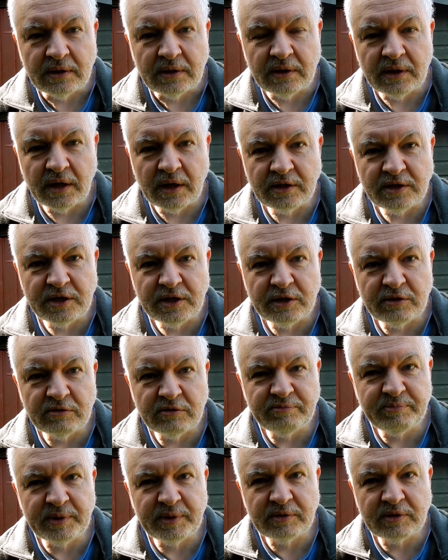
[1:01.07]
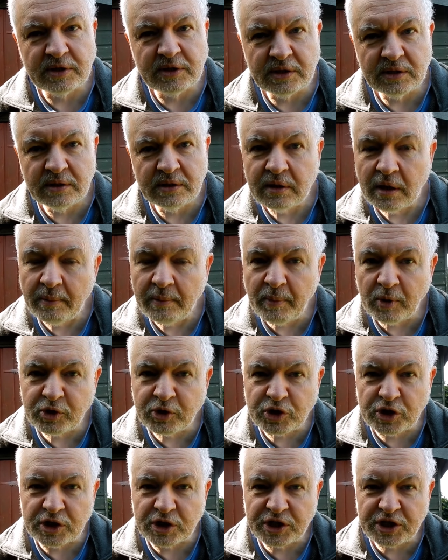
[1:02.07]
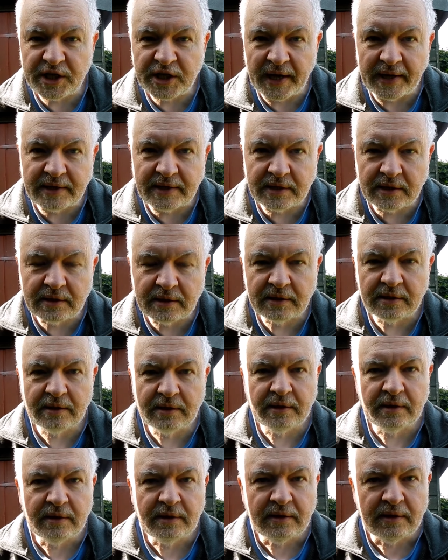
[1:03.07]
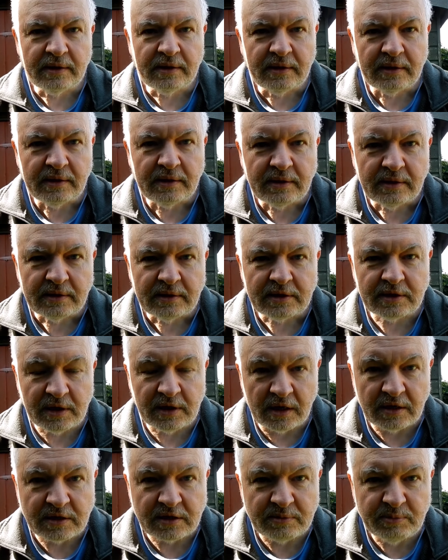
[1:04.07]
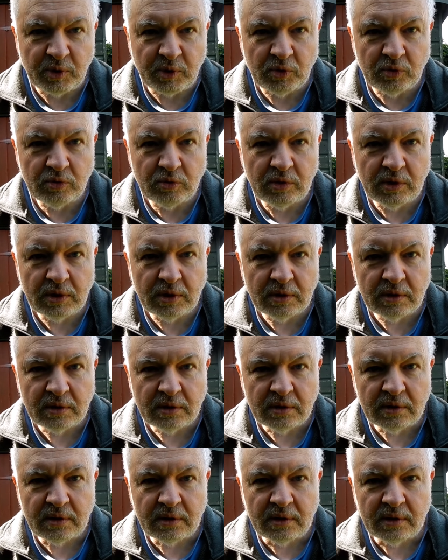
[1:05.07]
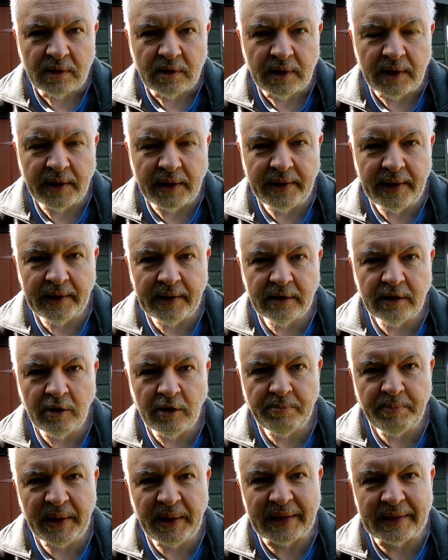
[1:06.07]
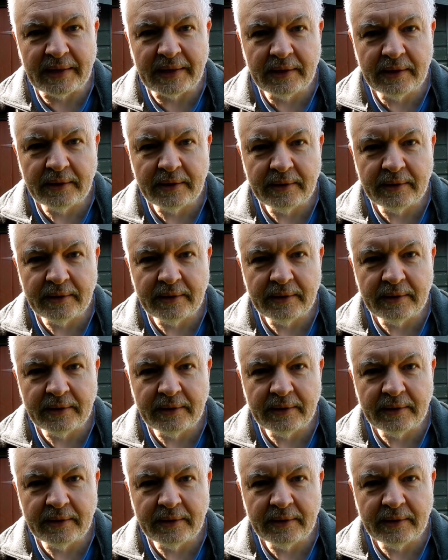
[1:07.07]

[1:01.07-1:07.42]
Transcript: the idea of building a modular shed. Start small and then go big.